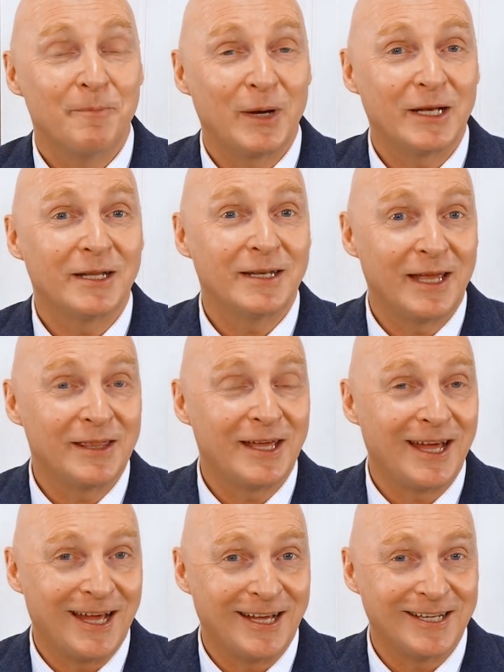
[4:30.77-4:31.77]
but
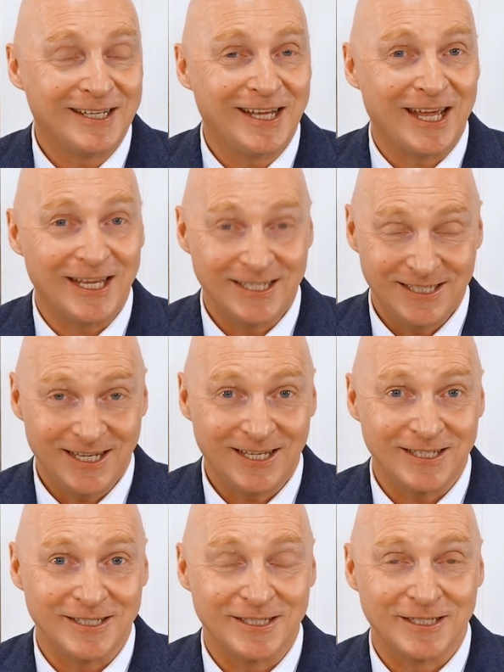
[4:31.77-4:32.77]
another RDA
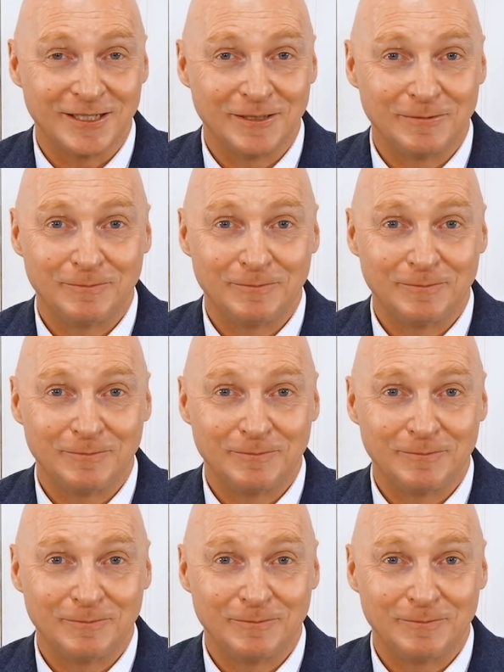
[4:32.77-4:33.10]
does.